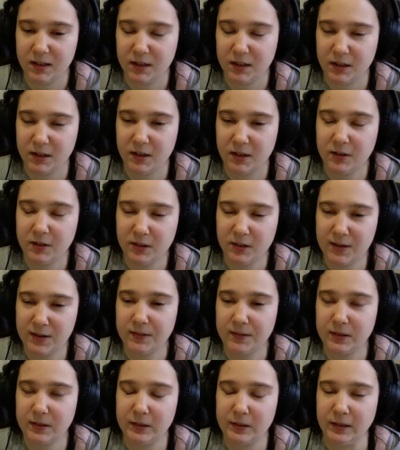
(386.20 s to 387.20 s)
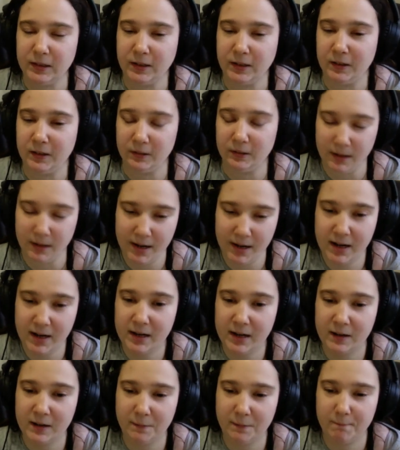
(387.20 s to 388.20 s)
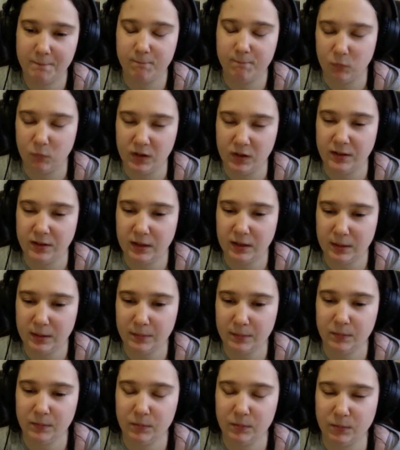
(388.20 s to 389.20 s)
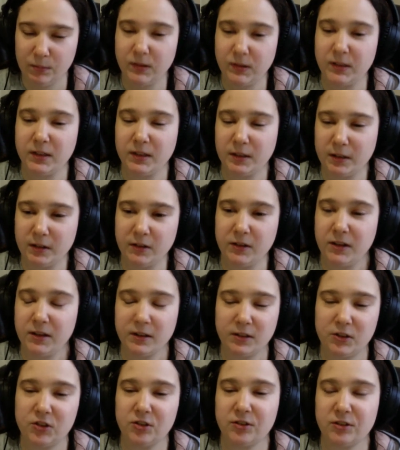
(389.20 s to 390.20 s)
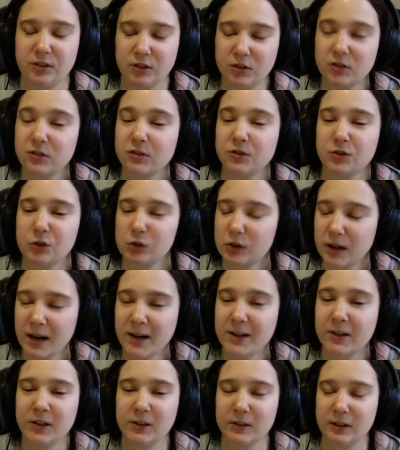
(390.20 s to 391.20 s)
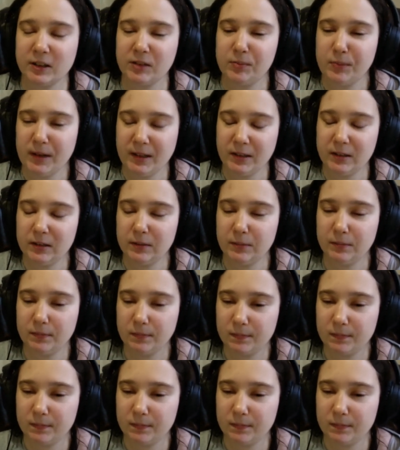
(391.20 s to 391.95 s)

you don't have to agree with him, but just try to respect him.